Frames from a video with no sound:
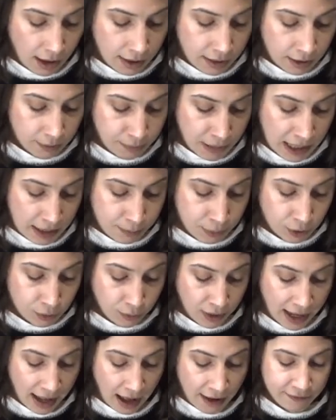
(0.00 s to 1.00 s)
that people
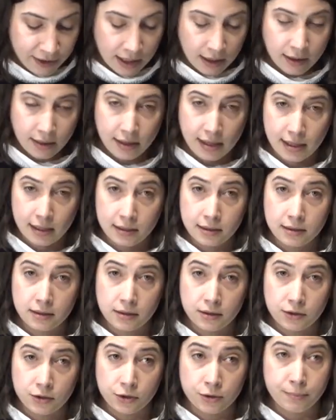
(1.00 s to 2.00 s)
were having these
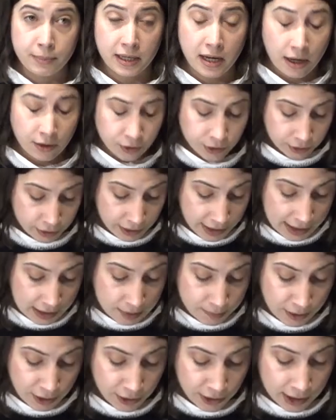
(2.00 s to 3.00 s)
supernatural
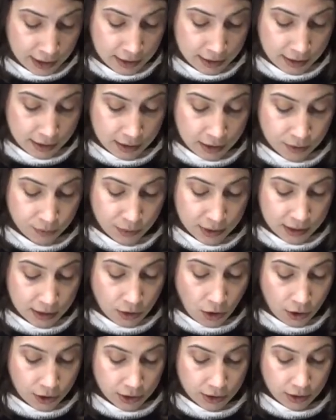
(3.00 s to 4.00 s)
experiences was
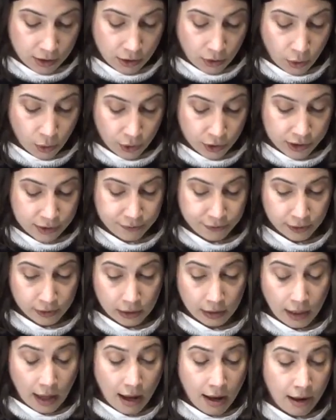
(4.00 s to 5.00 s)
not a cause for
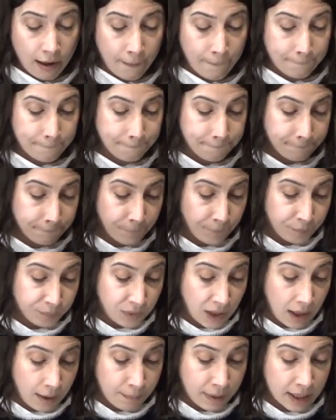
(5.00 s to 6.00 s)
alarm,
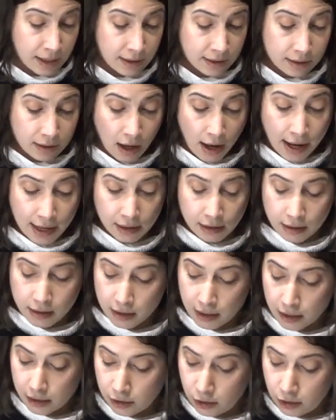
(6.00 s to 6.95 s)
but a sign that